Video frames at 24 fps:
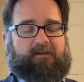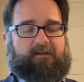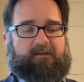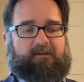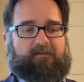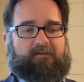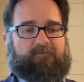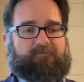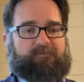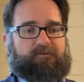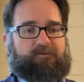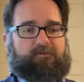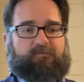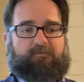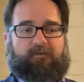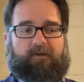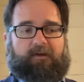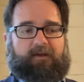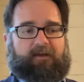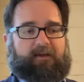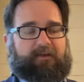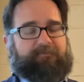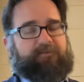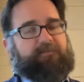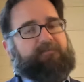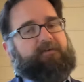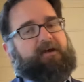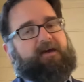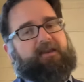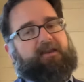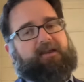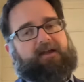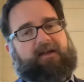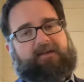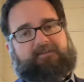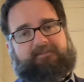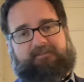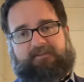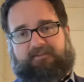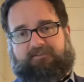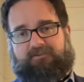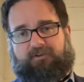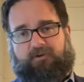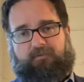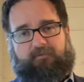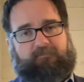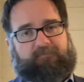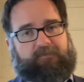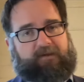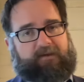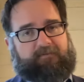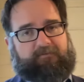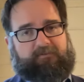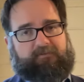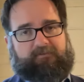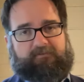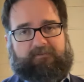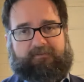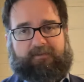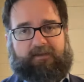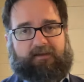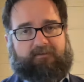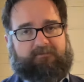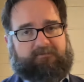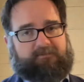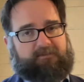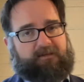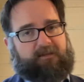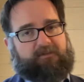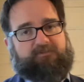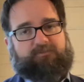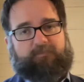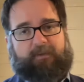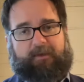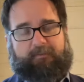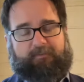And if you've got assets over $500,000,